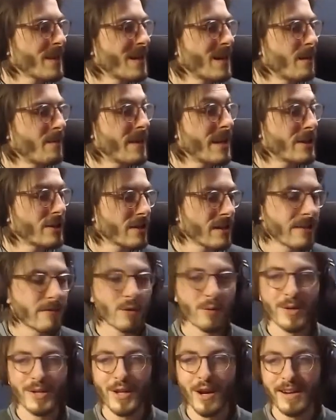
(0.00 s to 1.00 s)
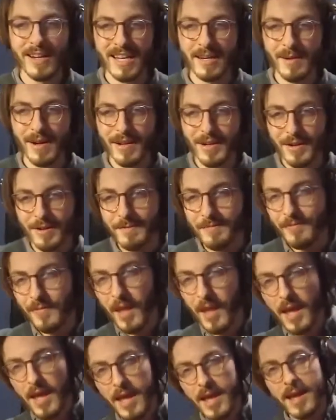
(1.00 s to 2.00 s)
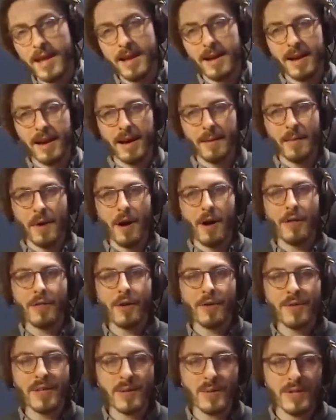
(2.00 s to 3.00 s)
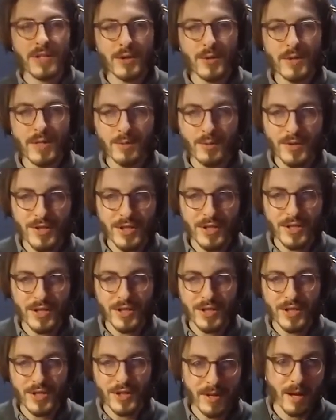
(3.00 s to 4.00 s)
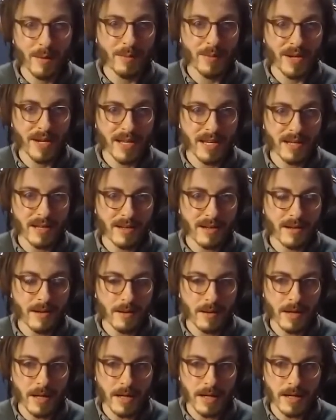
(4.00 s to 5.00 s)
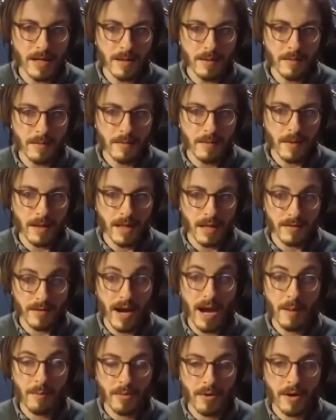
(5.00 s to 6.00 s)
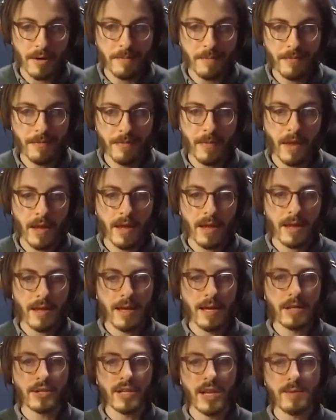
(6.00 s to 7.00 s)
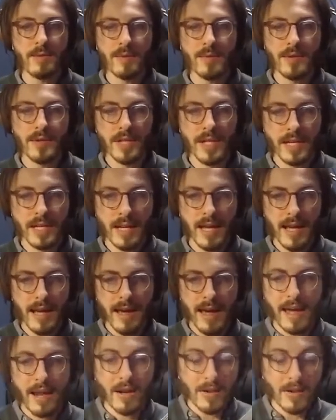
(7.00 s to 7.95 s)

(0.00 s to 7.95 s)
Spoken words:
pitch level we're talking about here. Although this was used to accompany a lot of opera and chamber music, it